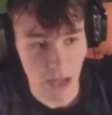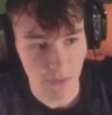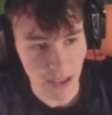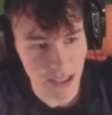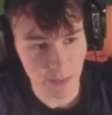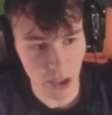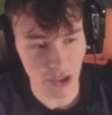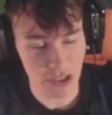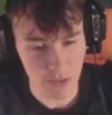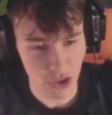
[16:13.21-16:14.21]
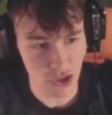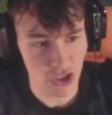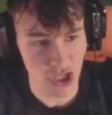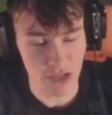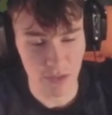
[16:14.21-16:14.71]
I think, to be honest, that was a good
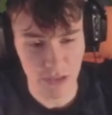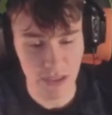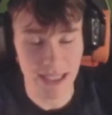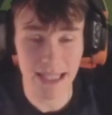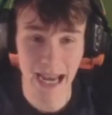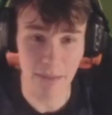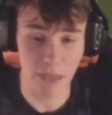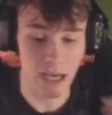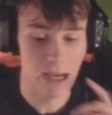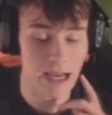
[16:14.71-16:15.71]
decision, because if he didn't time that,